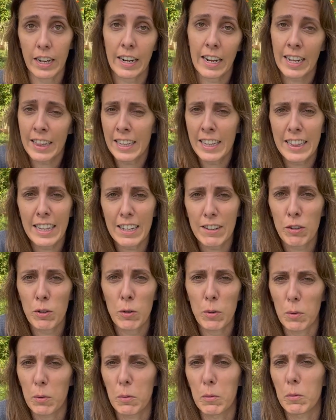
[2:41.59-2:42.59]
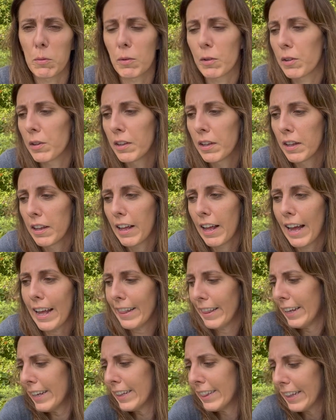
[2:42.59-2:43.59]
And I think that's cool. I
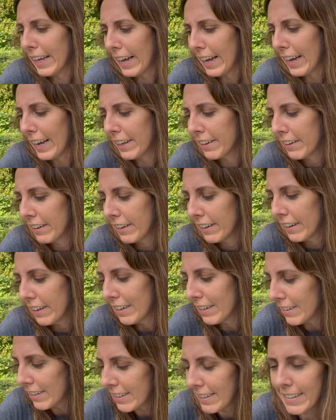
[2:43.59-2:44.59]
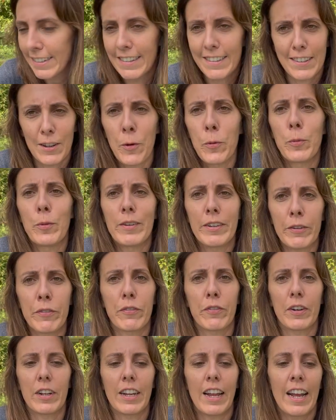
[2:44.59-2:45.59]
like that. It's just so
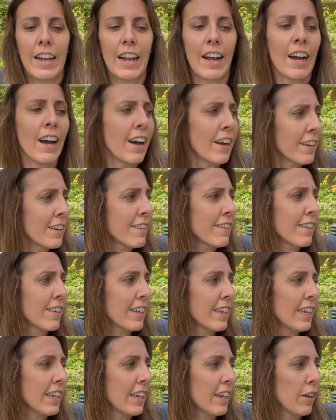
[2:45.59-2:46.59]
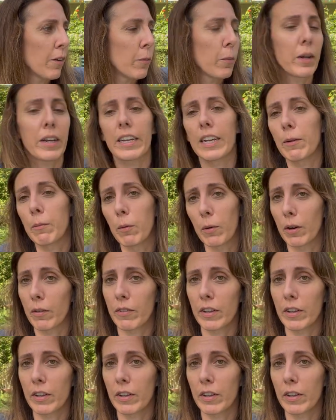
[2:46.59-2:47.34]
different. And I honestly want to get more of